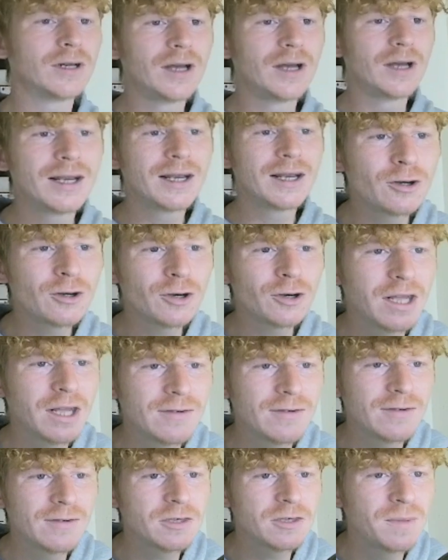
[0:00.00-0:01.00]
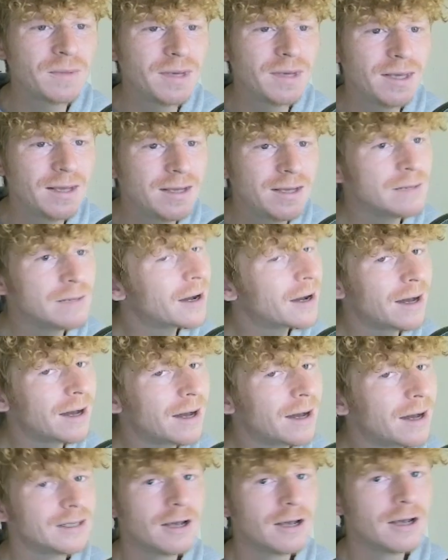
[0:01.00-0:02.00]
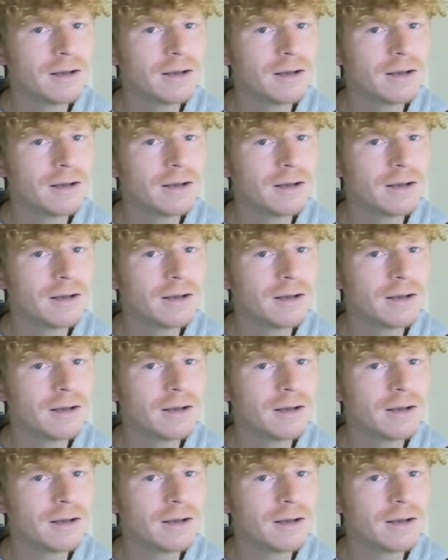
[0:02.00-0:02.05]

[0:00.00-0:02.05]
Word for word: It's not going to give it to me easy, my guys,